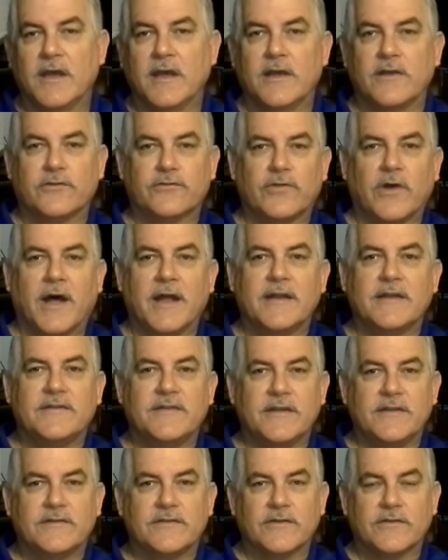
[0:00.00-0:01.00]
He's trying to
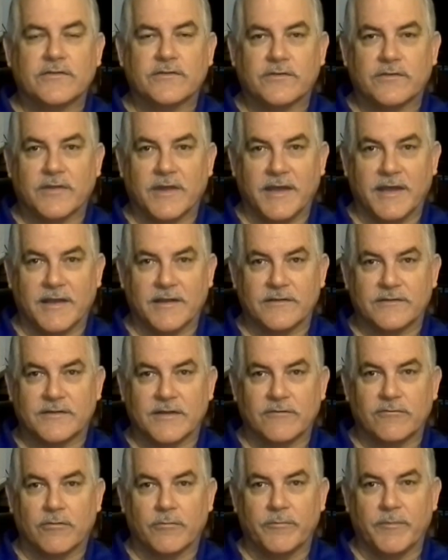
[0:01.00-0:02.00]
teach us things
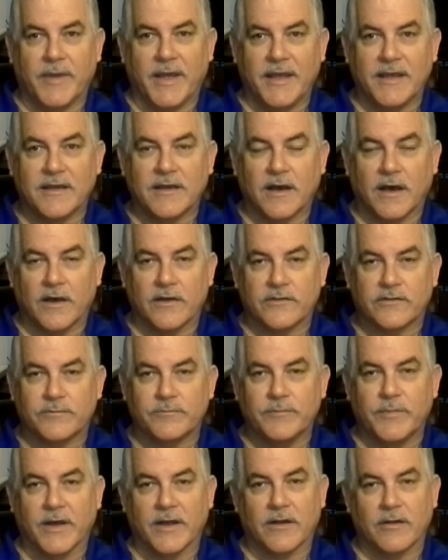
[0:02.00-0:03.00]
that will make us
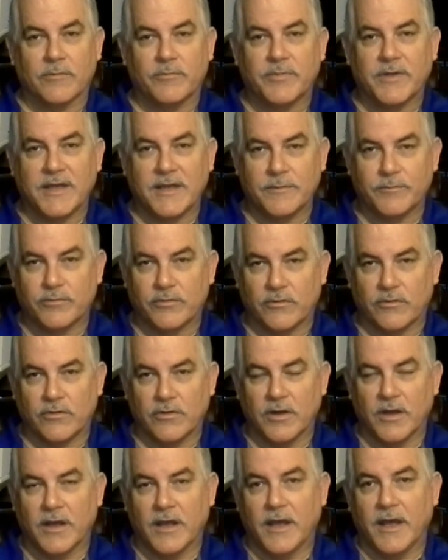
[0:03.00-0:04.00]
better people.
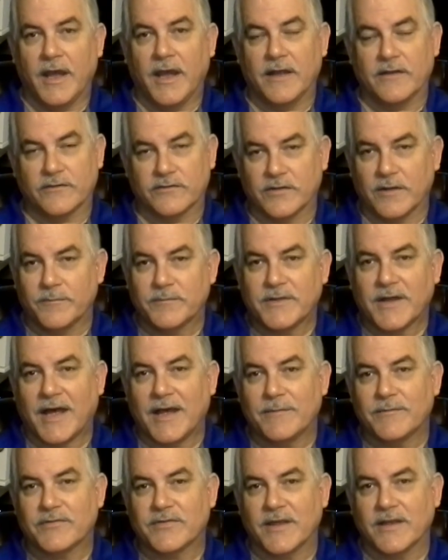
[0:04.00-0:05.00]
And
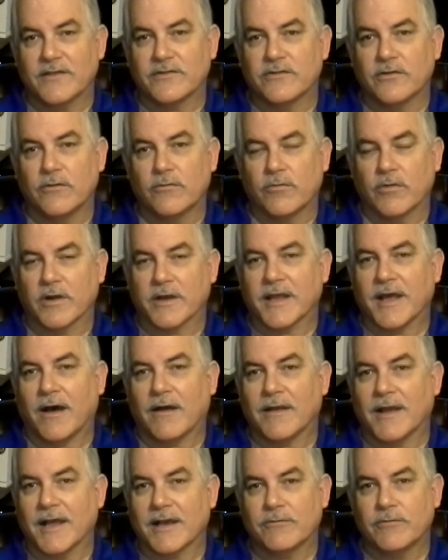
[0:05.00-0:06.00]
sometimes things don't work
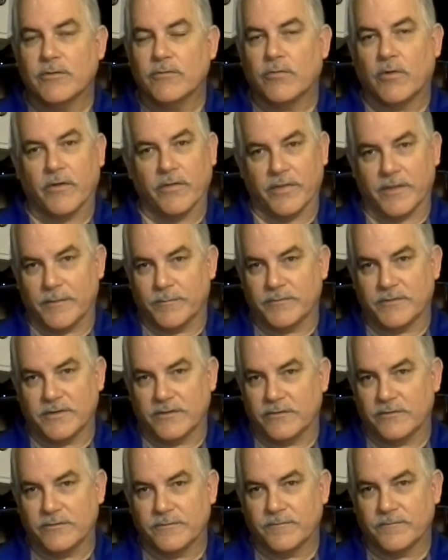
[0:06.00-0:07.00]
out like we want them
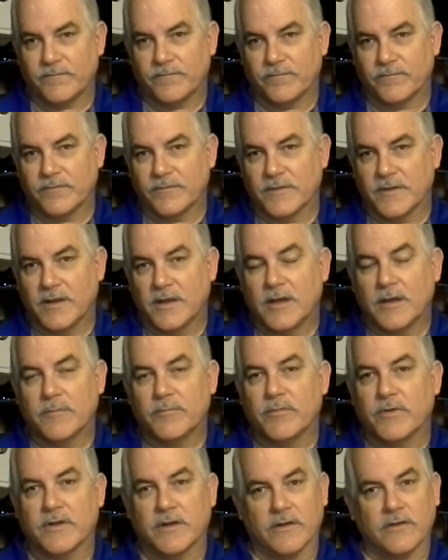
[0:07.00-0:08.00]
to.
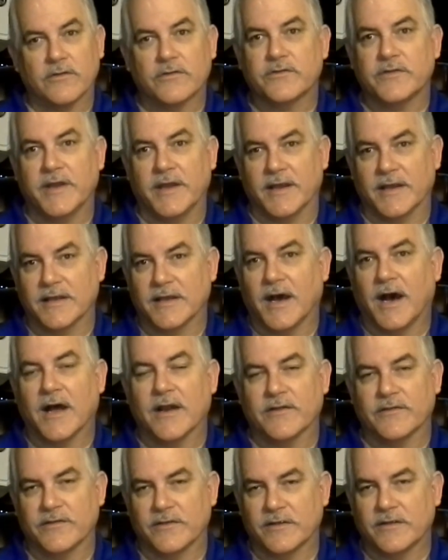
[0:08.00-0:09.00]
But understand,
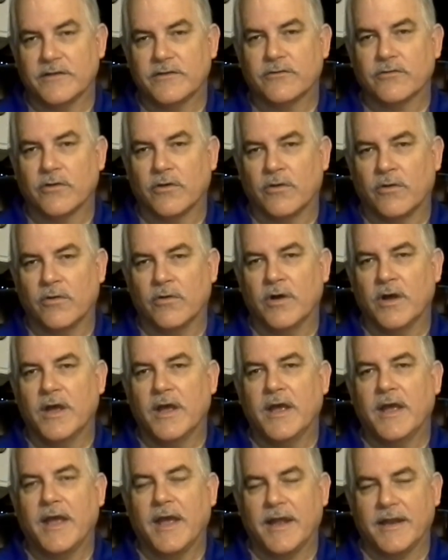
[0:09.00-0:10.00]
God is in control,
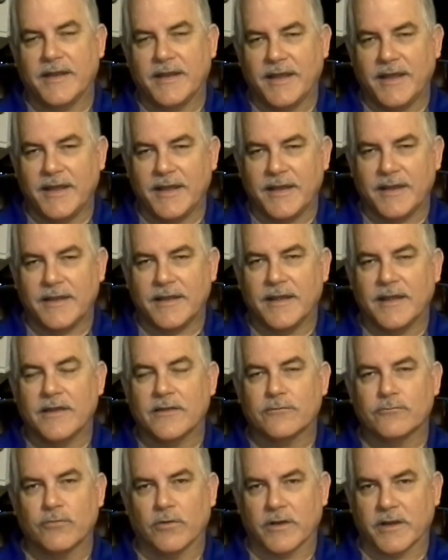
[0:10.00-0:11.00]
and He
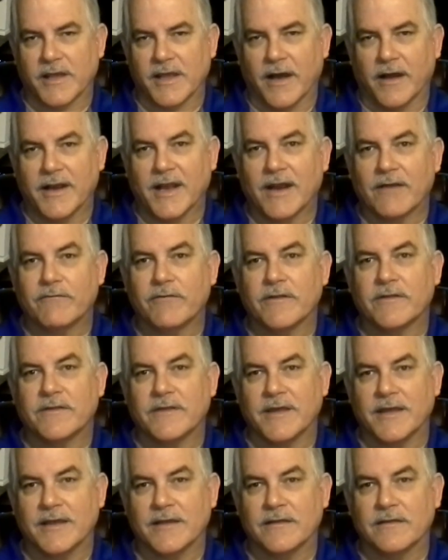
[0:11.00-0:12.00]
is working on
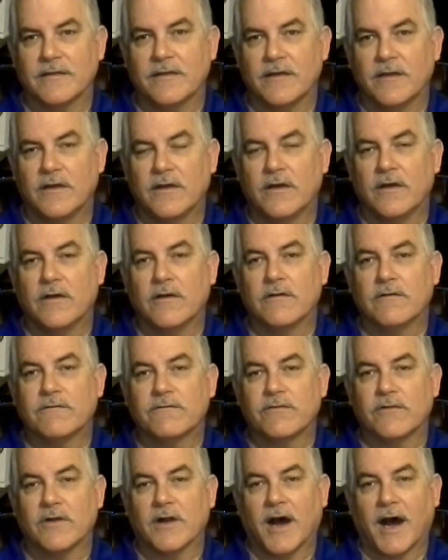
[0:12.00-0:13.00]
everything
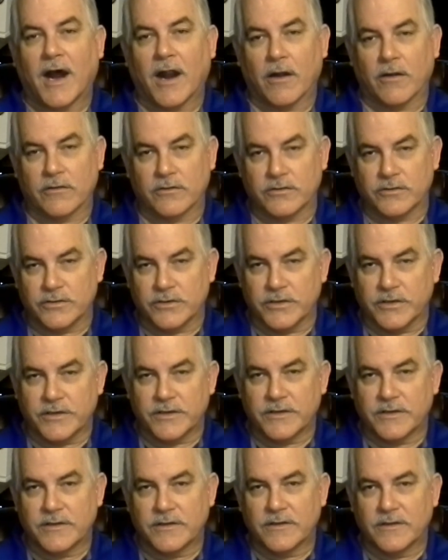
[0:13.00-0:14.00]
for our good.